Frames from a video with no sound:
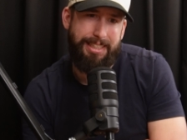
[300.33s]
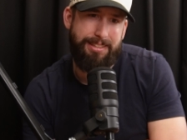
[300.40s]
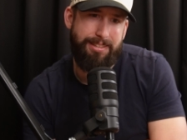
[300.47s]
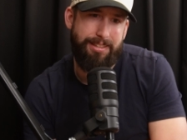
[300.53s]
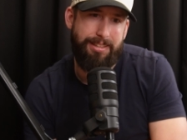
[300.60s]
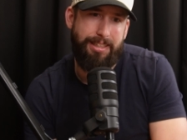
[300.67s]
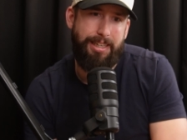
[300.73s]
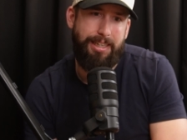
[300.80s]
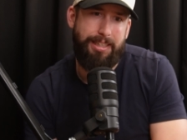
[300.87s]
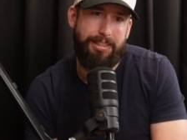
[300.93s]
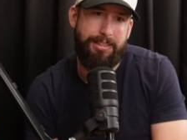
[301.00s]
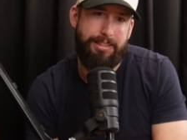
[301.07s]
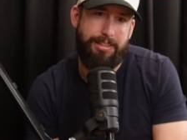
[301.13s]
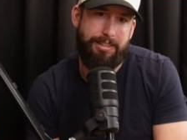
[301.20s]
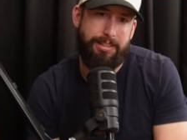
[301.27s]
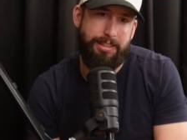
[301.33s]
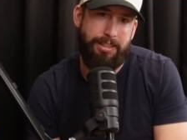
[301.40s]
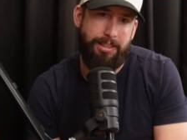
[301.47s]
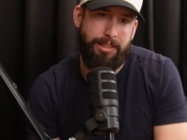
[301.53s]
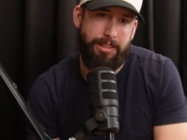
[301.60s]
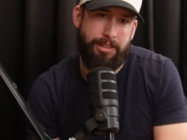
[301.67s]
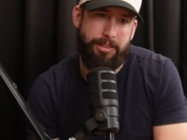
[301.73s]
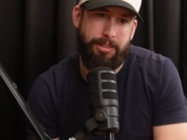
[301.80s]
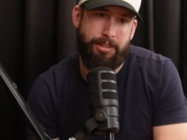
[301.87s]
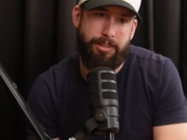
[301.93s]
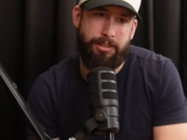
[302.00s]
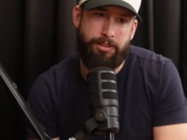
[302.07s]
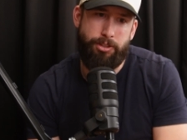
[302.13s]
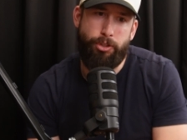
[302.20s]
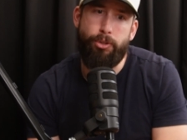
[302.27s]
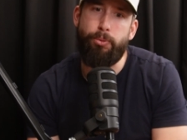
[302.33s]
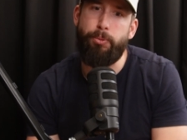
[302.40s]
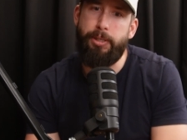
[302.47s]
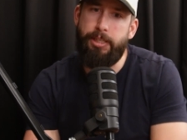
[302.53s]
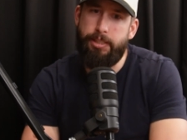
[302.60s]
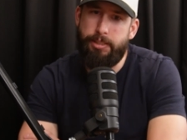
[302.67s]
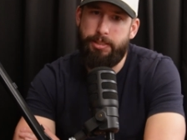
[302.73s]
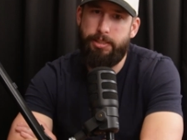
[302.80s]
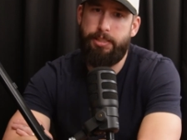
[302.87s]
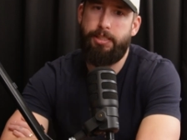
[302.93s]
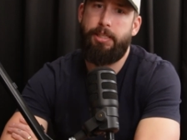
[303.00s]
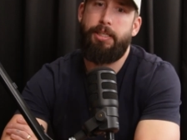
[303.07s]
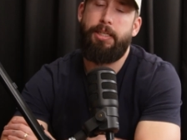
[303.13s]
in the last 2 weeks.